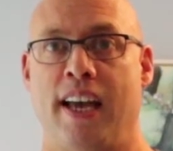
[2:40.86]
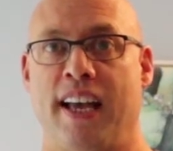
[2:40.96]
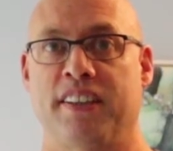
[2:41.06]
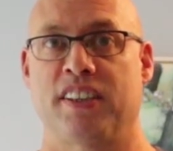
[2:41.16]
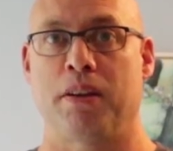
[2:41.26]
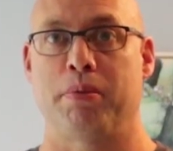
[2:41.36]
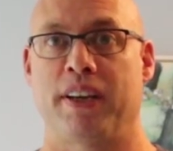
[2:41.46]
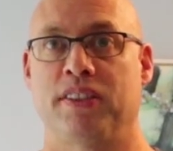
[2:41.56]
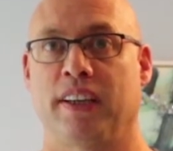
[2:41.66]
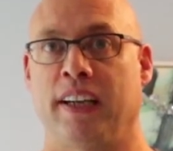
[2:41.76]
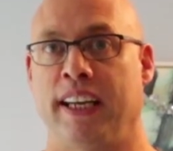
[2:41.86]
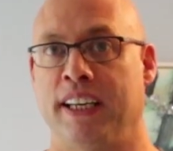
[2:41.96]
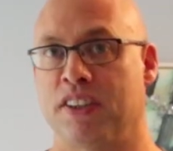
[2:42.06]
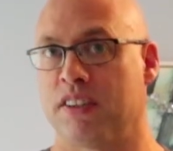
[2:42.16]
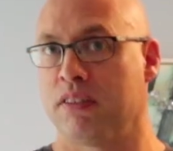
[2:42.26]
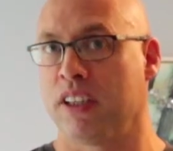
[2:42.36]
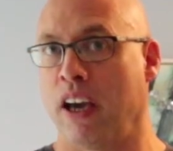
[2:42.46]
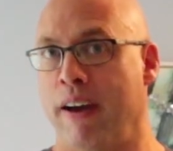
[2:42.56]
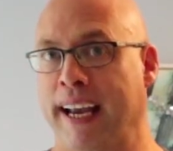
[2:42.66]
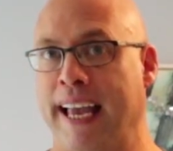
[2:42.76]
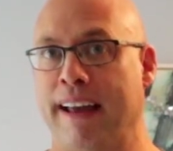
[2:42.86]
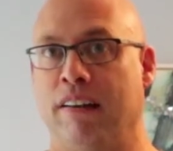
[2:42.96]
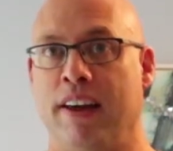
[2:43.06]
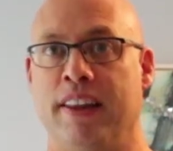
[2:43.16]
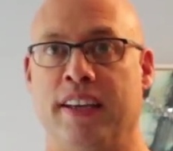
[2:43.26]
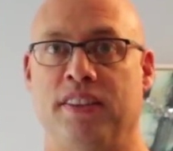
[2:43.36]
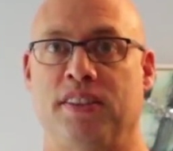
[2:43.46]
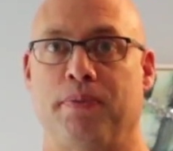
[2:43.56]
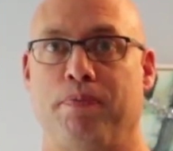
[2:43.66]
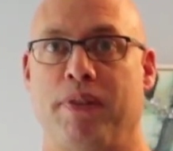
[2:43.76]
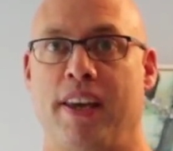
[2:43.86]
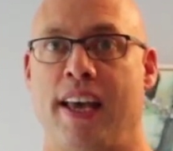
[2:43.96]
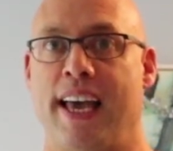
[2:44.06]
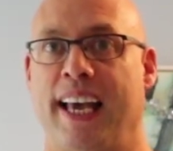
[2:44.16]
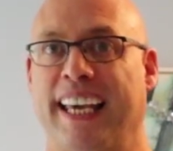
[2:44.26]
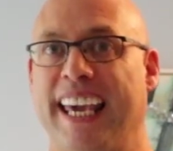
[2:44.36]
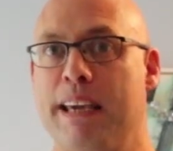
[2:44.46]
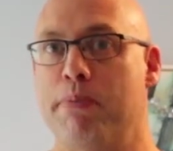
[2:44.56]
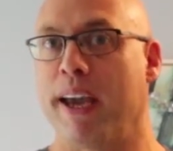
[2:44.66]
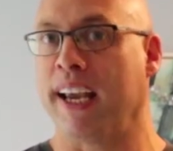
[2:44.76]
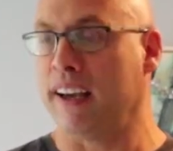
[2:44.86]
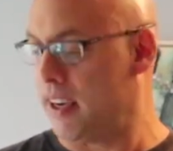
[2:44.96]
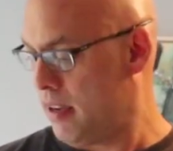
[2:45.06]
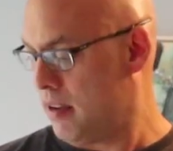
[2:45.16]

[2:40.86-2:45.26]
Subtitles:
And so basically just going out like this, and keeping